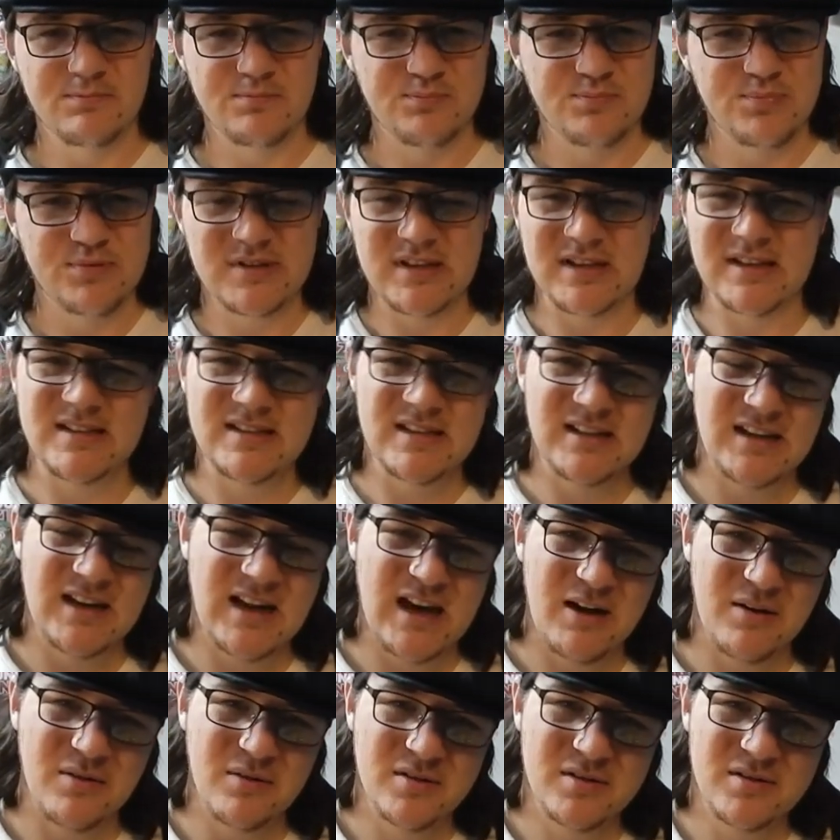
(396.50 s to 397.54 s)
16
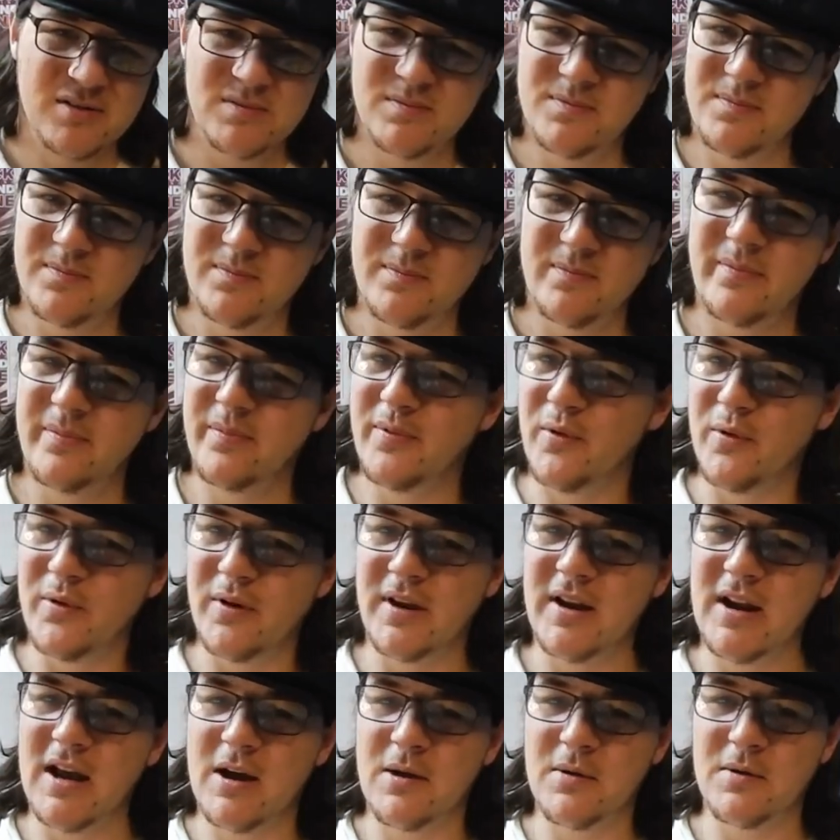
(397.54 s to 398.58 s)
hours,
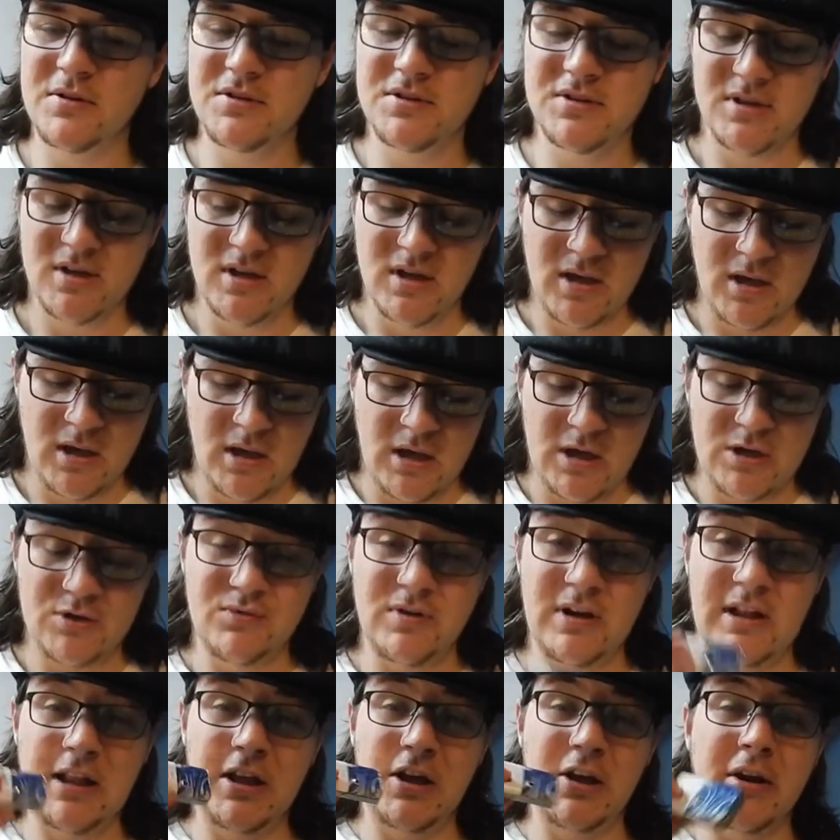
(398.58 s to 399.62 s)
14 hours. It's
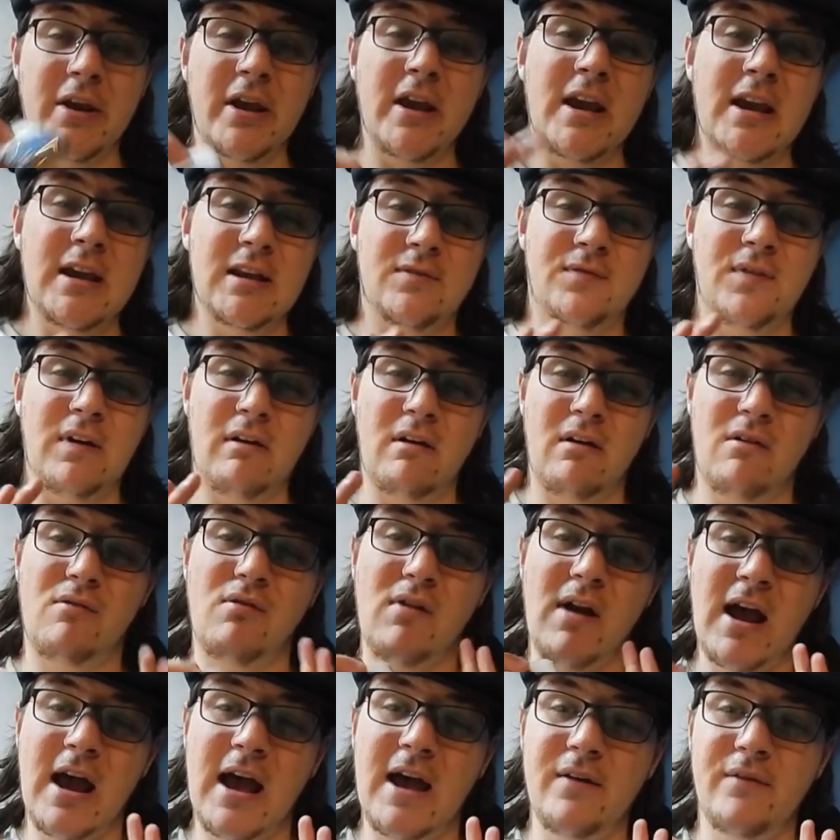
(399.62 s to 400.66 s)
really good. It's very
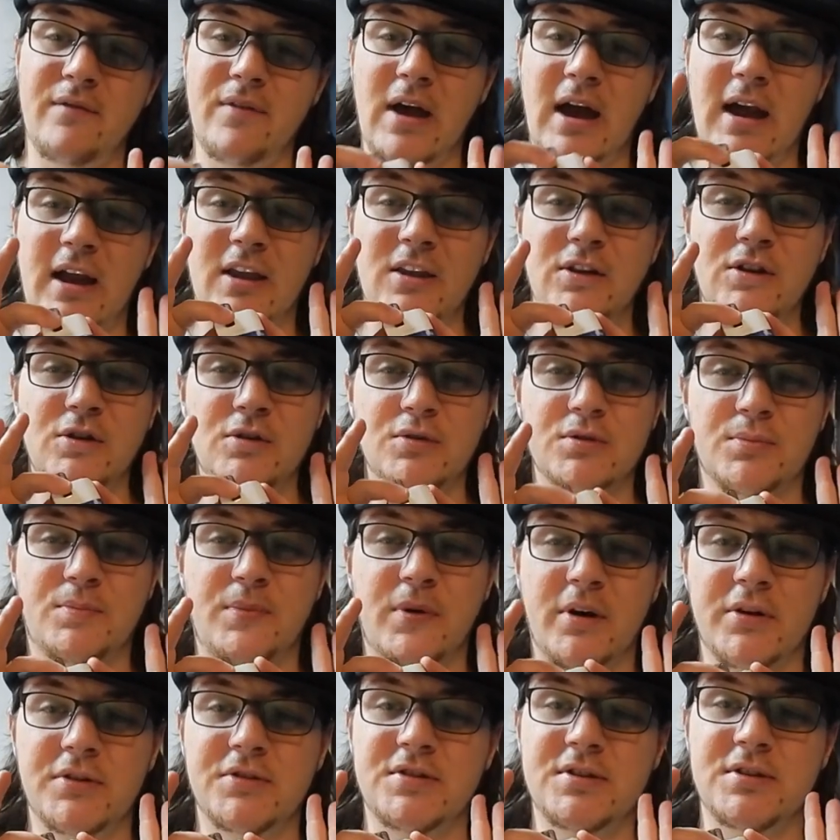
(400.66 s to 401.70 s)
rare that I can use a
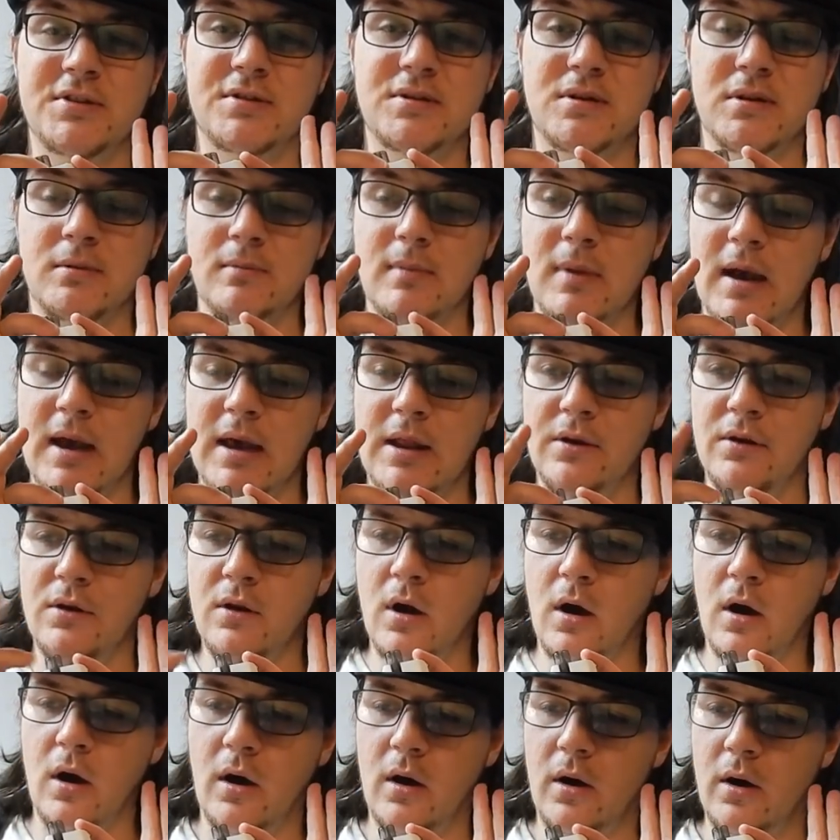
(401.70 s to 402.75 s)
pod system and
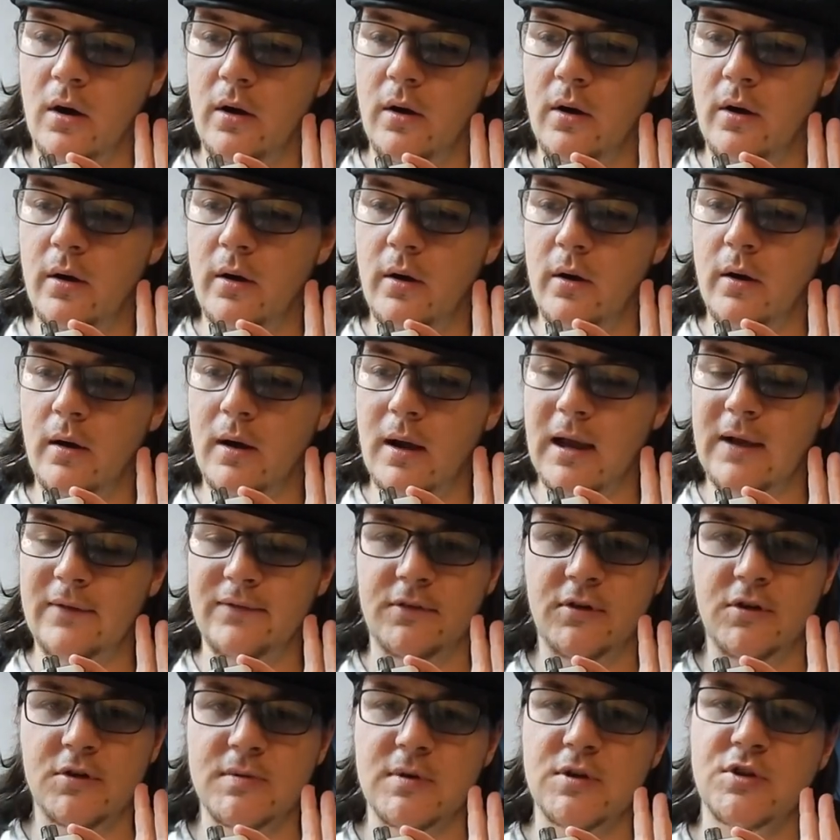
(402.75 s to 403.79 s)
not have
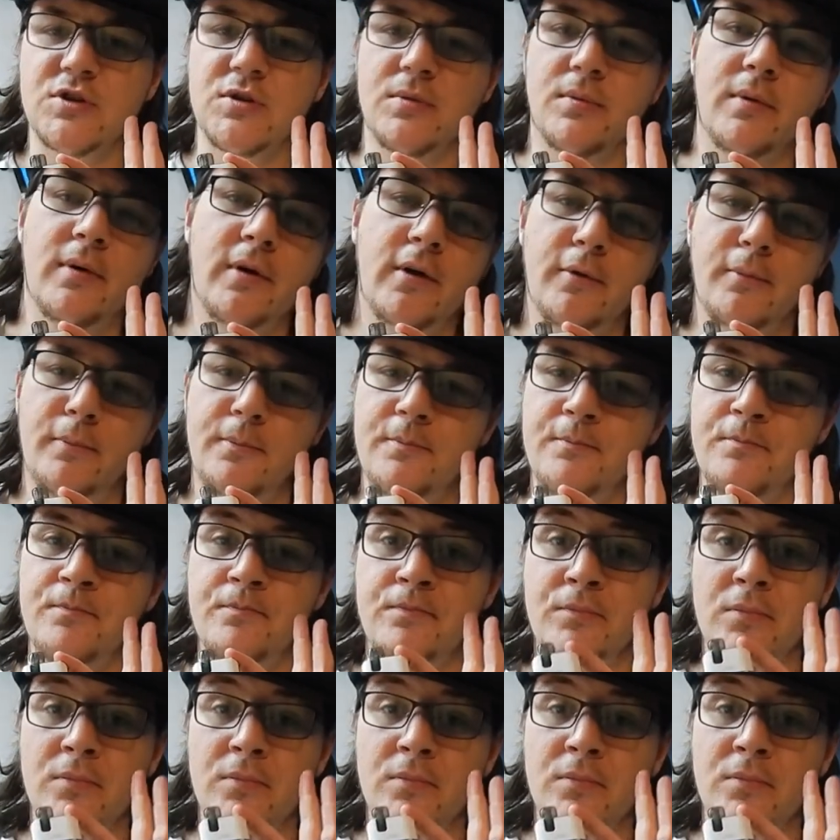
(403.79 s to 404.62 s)
to use my sub-ohm,